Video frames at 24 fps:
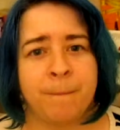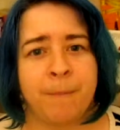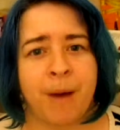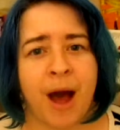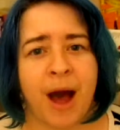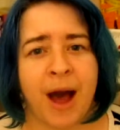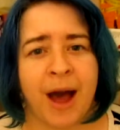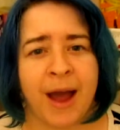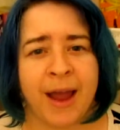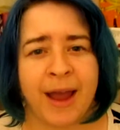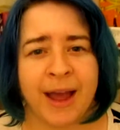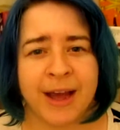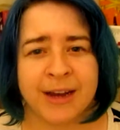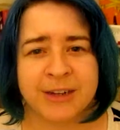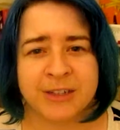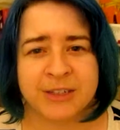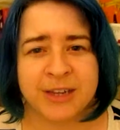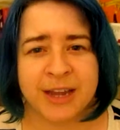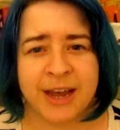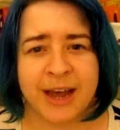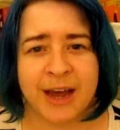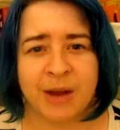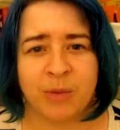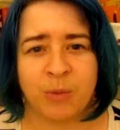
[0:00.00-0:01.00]
I actually
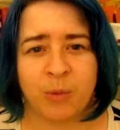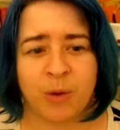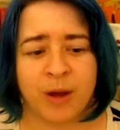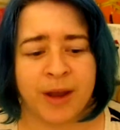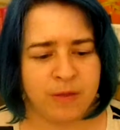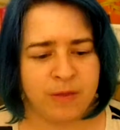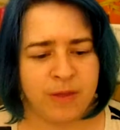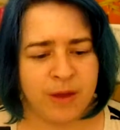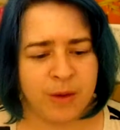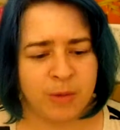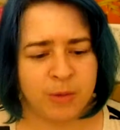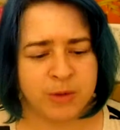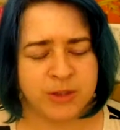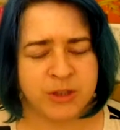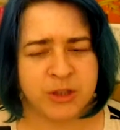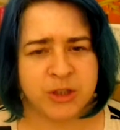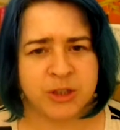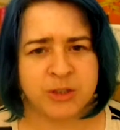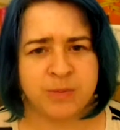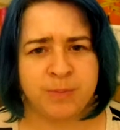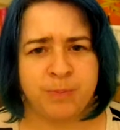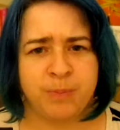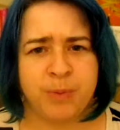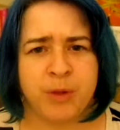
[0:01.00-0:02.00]
had one that was
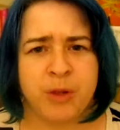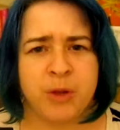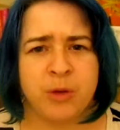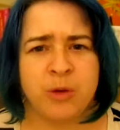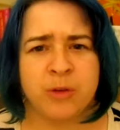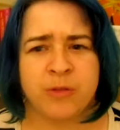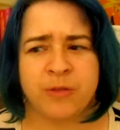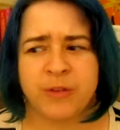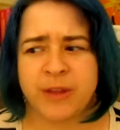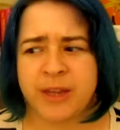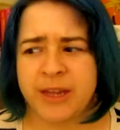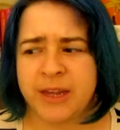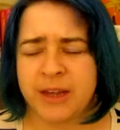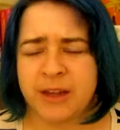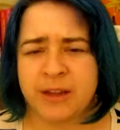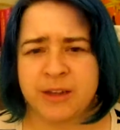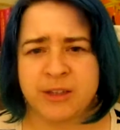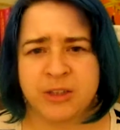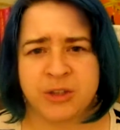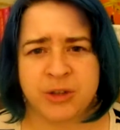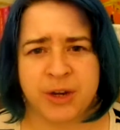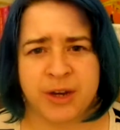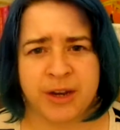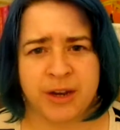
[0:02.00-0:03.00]
just beautifully
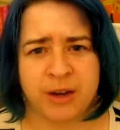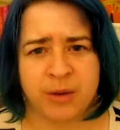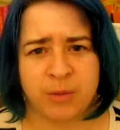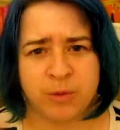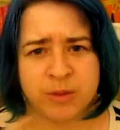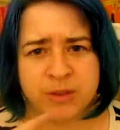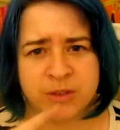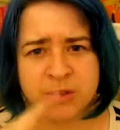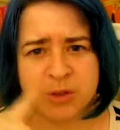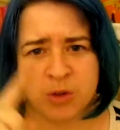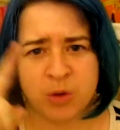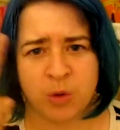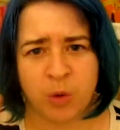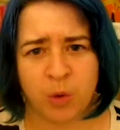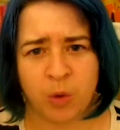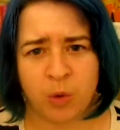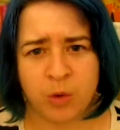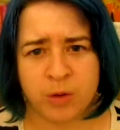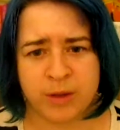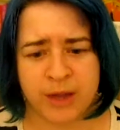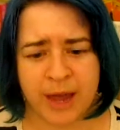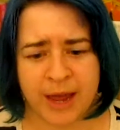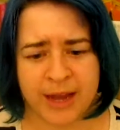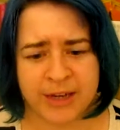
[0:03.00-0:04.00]
illustrated. It was
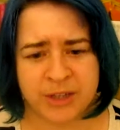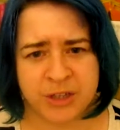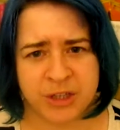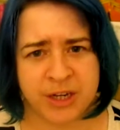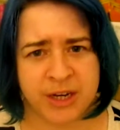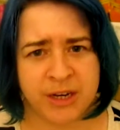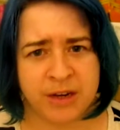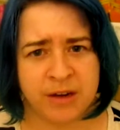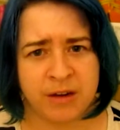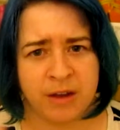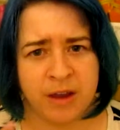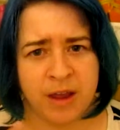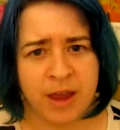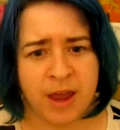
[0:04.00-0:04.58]
gold edging,